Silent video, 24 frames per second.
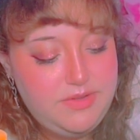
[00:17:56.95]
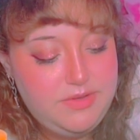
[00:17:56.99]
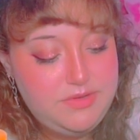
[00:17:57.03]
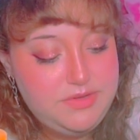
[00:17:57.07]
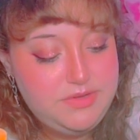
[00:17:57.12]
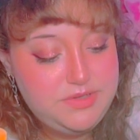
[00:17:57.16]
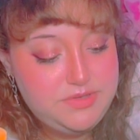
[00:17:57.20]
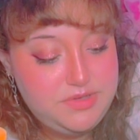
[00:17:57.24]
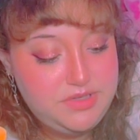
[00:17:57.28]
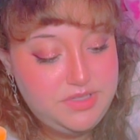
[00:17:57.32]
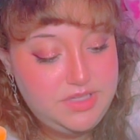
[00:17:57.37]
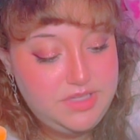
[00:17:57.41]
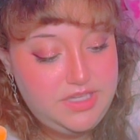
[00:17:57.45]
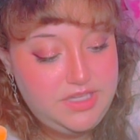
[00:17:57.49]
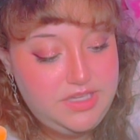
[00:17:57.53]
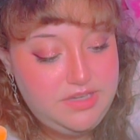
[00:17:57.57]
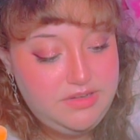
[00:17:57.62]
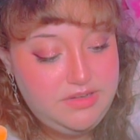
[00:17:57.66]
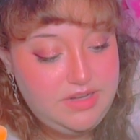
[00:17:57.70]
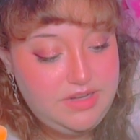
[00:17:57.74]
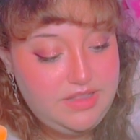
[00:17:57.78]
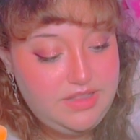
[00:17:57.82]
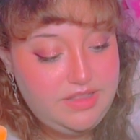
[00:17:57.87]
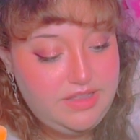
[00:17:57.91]
It was really
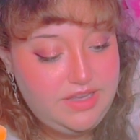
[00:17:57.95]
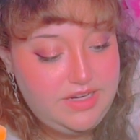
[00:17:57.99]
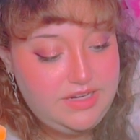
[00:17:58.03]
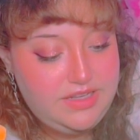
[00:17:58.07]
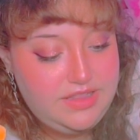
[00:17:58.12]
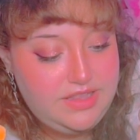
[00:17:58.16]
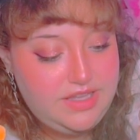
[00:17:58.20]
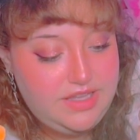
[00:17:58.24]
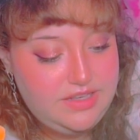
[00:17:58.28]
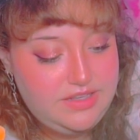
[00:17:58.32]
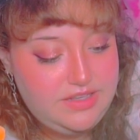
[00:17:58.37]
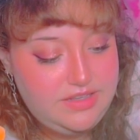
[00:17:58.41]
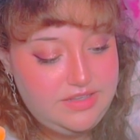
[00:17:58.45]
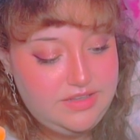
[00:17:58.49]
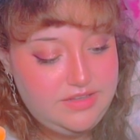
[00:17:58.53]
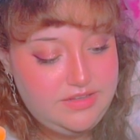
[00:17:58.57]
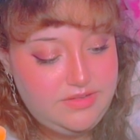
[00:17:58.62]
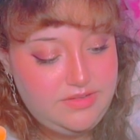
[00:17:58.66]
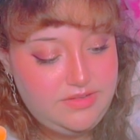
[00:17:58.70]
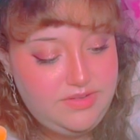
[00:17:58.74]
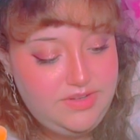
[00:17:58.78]
cute. I liked that too.